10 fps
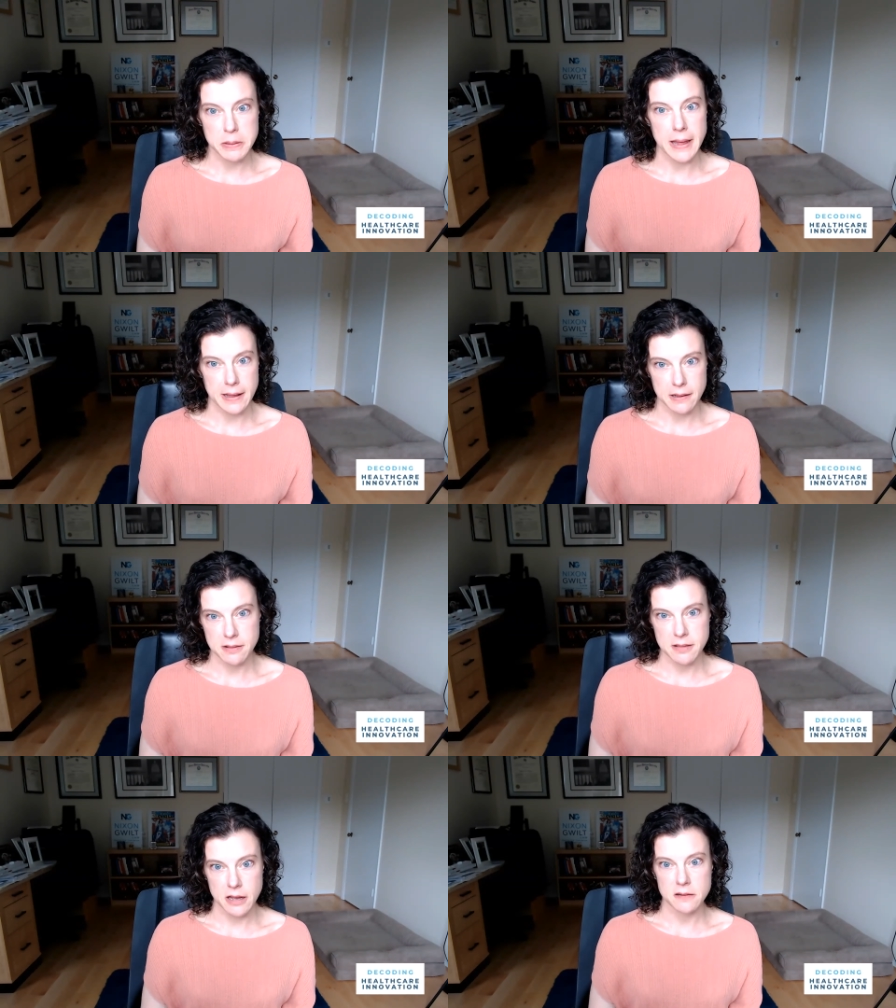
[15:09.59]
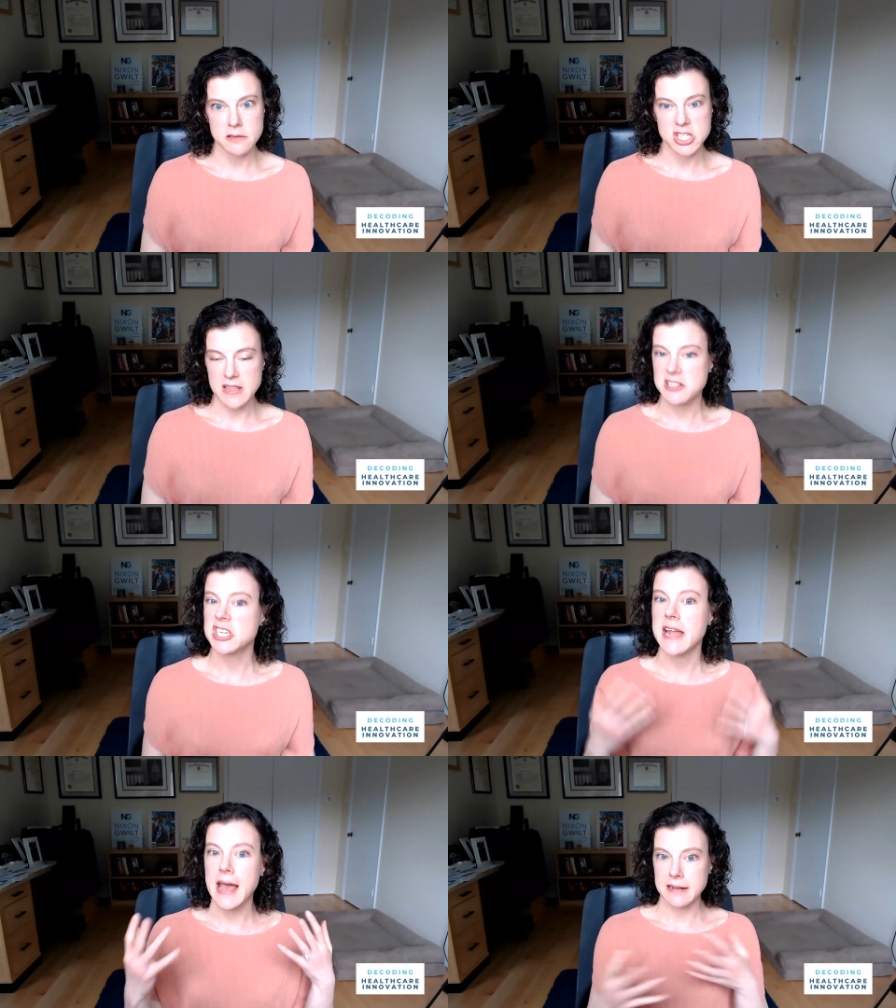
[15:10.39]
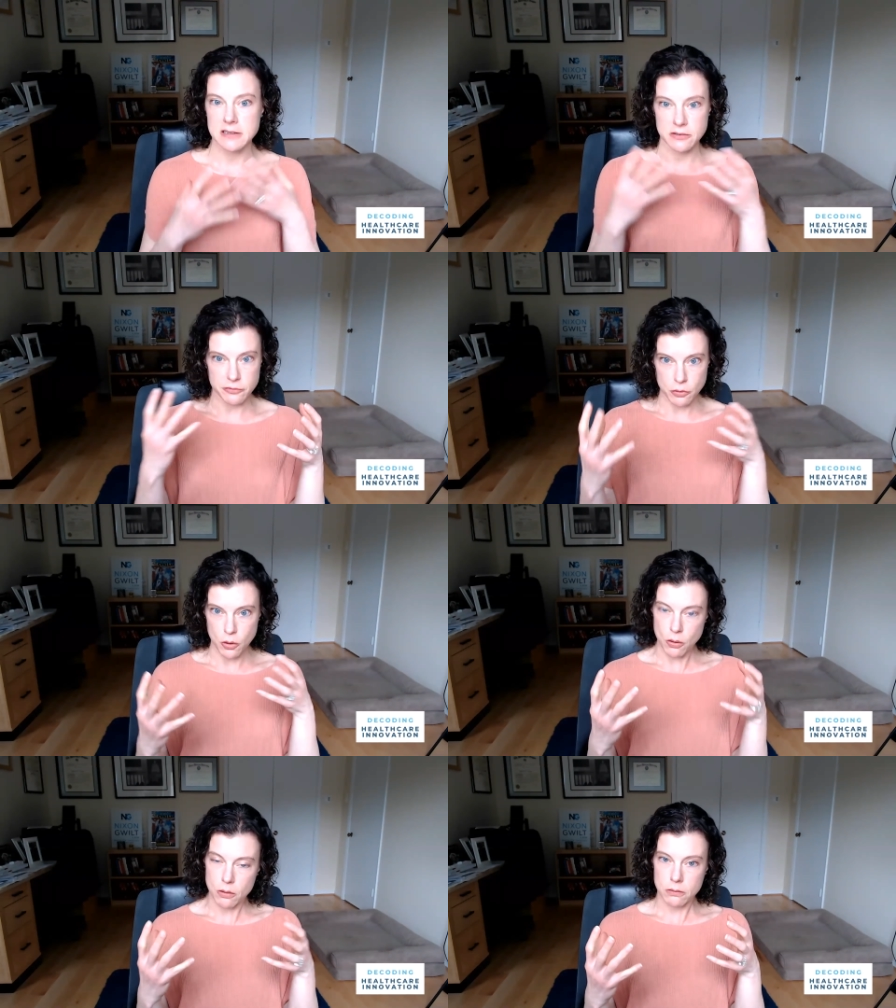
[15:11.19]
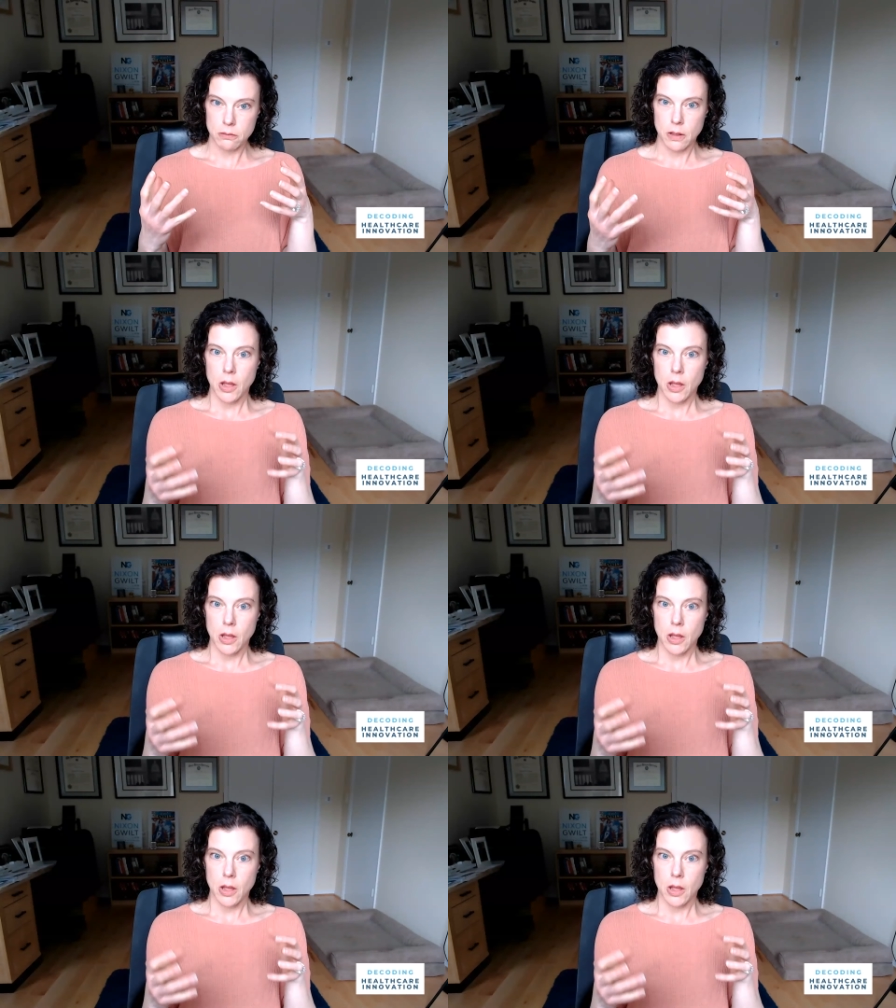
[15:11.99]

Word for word: playing such such an active role